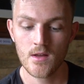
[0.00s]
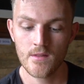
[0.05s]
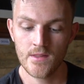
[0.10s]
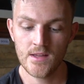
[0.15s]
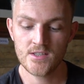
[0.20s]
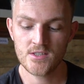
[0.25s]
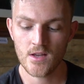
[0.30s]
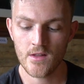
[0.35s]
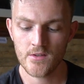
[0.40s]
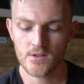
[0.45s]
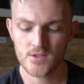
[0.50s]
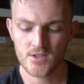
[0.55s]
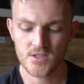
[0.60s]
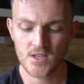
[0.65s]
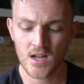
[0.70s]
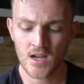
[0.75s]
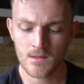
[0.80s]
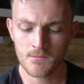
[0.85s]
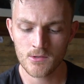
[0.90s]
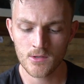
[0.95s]
These are the
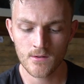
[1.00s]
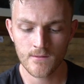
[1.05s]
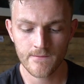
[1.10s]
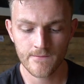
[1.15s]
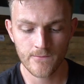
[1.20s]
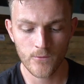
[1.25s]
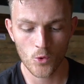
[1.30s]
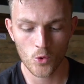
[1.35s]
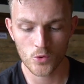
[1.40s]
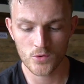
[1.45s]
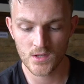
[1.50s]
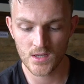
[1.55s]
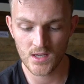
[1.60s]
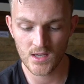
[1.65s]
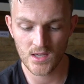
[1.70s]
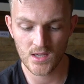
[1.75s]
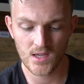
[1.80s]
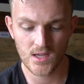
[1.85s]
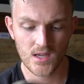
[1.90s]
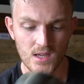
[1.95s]
Salomon
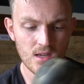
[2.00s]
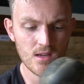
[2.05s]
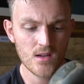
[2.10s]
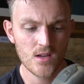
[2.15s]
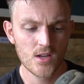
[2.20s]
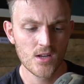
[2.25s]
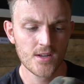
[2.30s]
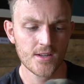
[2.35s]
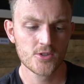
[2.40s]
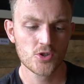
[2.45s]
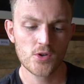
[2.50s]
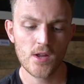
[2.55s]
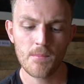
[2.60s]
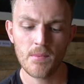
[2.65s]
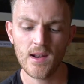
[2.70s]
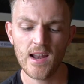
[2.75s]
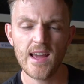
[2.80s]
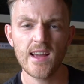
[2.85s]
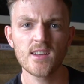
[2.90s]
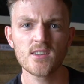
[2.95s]
4D
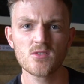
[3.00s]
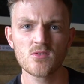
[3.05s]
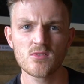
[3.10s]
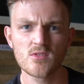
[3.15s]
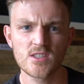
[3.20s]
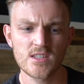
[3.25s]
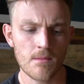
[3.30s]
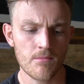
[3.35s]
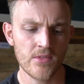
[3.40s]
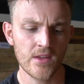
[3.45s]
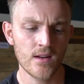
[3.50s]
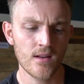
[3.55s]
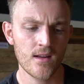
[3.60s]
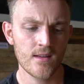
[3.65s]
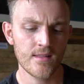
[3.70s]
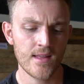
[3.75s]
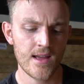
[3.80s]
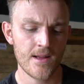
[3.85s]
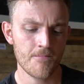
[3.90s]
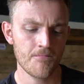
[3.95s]
XXX or something
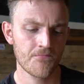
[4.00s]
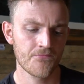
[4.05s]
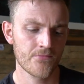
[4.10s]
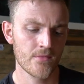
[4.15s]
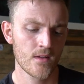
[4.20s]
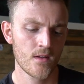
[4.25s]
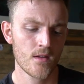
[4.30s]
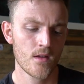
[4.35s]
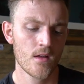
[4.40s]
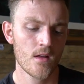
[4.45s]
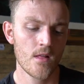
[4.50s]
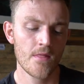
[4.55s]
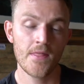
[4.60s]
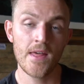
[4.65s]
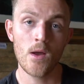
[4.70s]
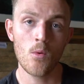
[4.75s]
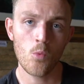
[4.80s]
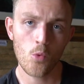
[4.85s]
like that. They're